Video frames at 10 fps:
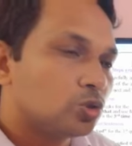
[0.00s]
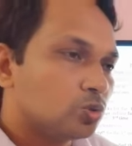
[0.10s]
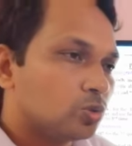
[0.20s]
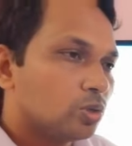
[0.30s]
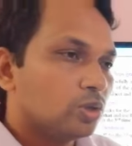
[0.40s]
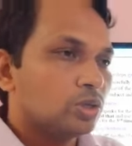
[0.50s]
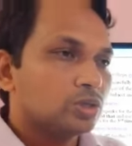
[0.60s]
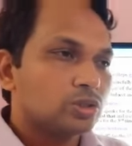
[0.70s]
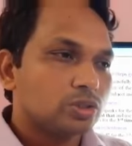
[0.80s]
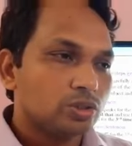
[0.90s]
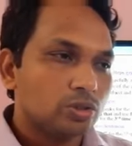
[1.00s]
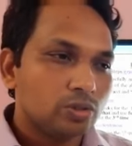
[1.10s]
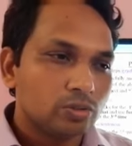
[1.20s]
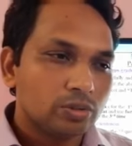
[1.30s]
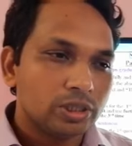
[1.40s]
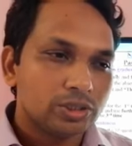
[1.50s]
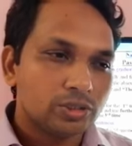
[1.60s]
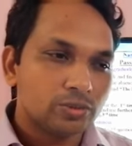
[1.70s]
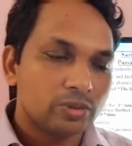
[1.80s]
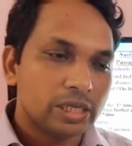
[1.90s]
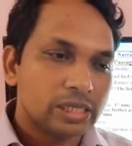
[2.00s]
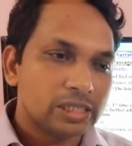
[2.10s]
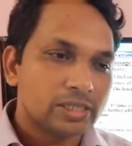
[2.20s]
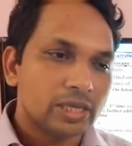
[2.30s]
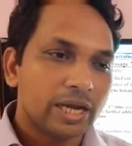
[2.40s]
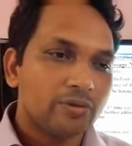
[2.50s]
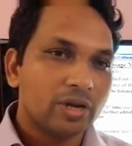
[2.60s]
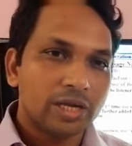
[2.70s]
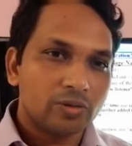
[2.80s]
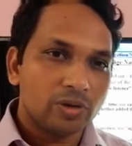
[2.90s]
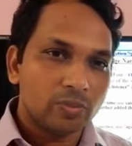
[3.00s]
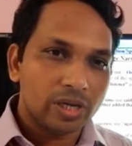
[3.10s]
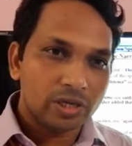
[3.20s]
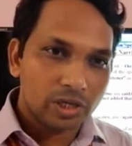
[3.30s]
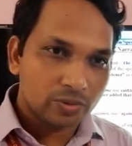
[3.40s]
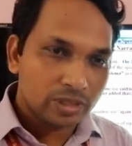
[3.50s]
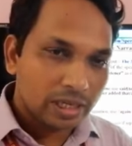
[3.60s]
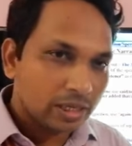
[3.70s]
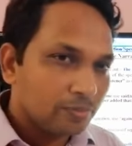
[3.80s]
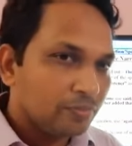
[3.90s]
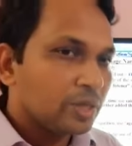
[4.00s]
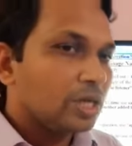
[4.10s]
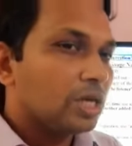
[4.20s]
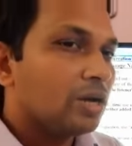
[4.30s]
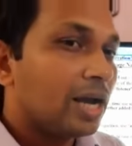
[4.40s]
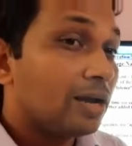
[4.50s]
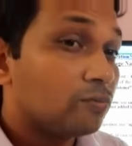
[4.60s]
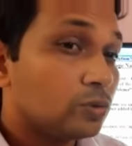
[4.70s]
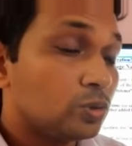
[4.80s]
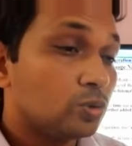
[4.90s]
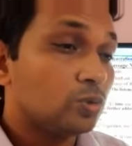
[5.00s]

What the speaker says: to. So, dear students, I would like to remind you that you have